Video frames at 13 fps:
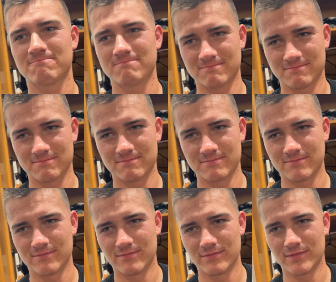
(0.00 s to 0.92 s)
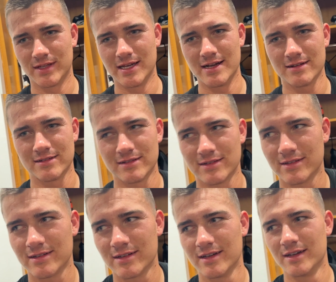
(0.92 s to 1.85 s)
of the regular season. How you
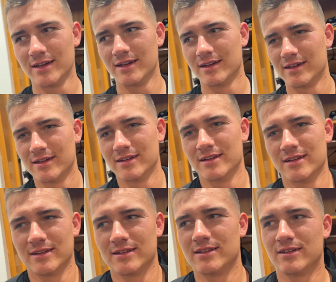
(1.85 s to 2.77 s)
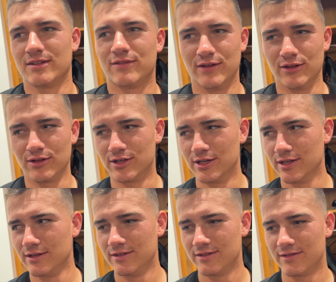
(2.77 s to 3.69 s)
feeling going into year three? Feeling good.
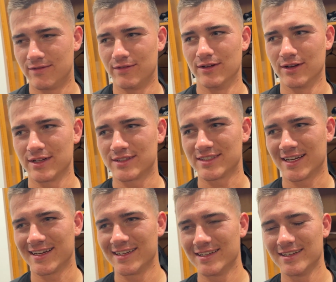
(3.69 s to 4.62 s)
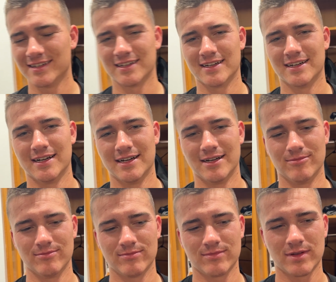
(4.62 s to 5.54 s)
Feeling excited.
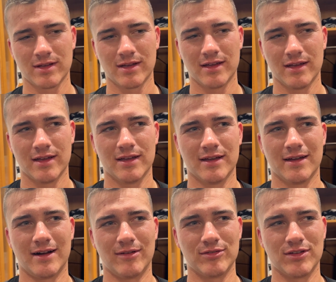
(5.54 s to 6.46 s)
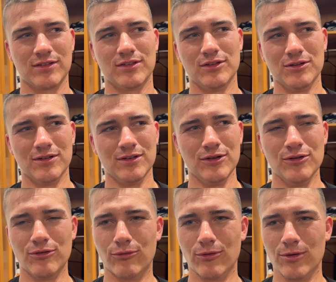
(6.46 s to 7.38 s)
Obviously, it's a
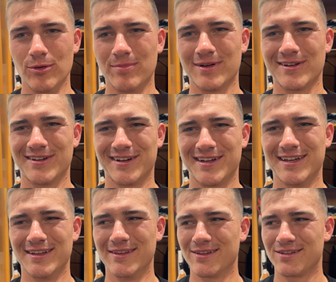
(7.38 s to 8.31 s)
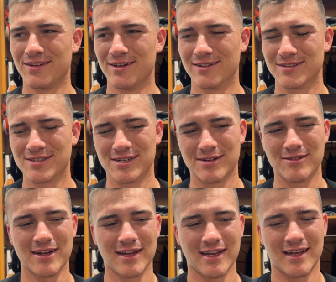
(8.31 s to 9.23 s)
new group again this year, so
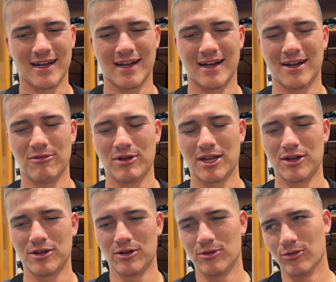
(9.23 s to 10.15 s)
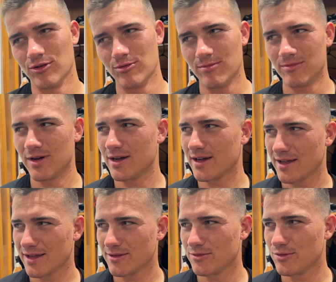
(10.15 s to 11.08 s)
we got a good group.
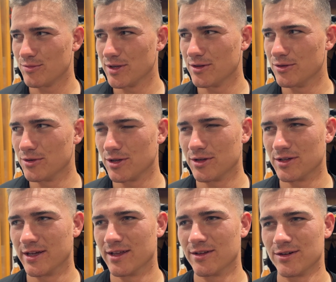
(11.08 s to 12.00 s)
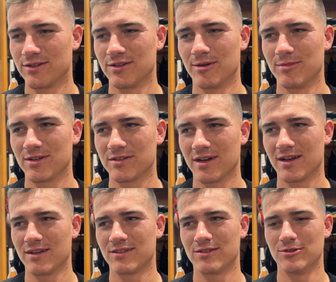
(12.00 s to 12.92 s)
We've been doing good together, so I'm
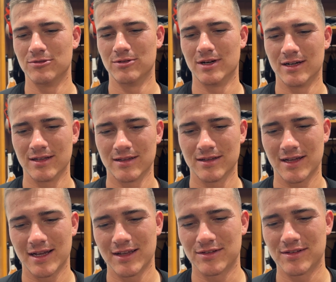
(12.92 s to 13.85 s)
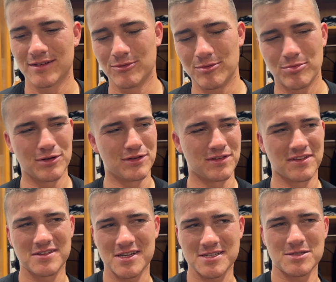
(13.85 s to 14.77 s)
excited to, I guess we put it to the
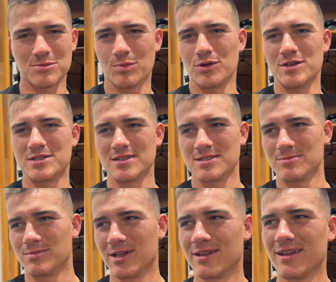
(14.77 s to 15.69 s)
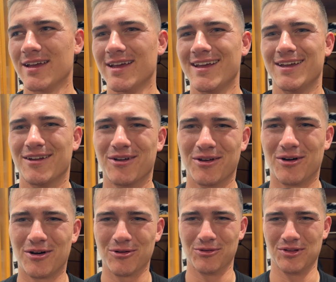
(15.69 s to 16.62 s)
test in the preseason, but you know it
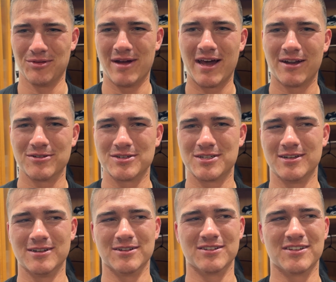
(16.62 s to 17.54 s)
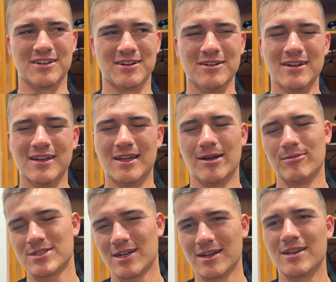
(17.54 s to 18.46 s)
all really matters here, so I'm
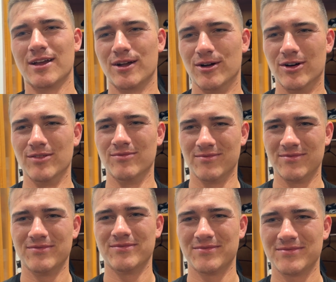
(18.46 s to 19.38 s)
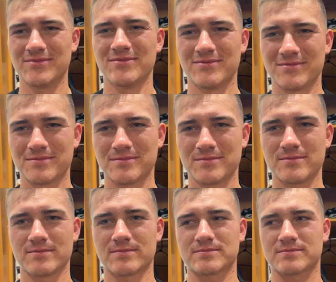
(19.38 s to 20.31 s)
excited to get going. Perfect preseason.
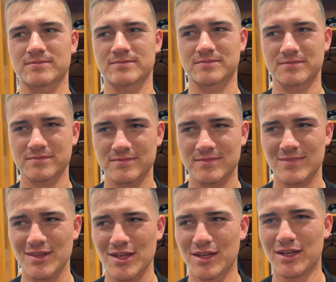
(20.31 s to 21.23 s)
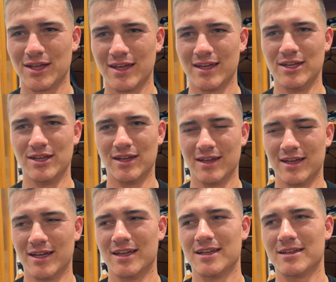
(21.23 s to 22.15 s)
For you, at
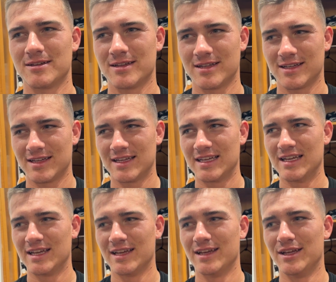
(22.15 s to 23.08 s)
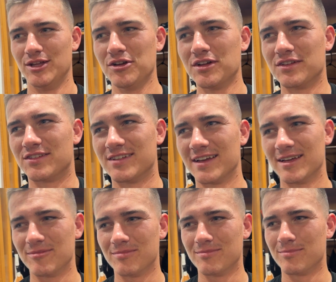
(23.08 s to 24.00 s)
least field goal-wise, perfect preseason. You could say